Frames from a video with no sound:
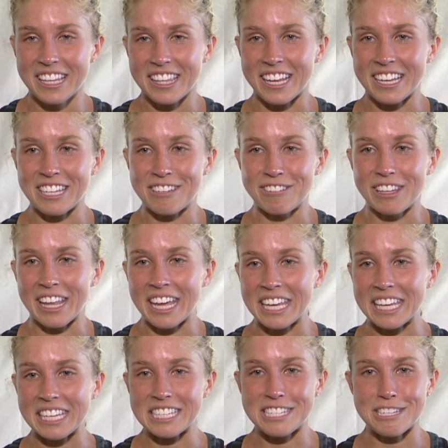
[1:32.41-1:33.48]
that you'd like
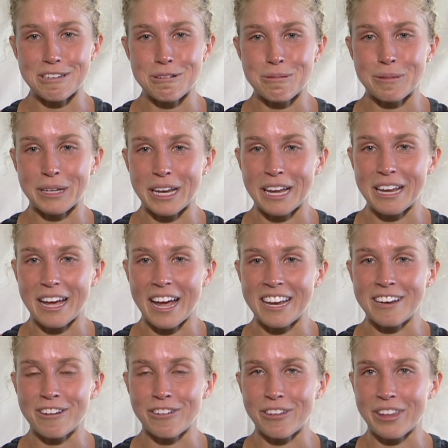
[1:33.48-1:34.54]
it to. But I
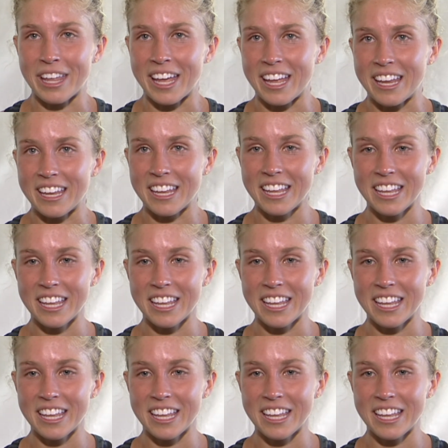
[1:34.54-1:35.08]
know that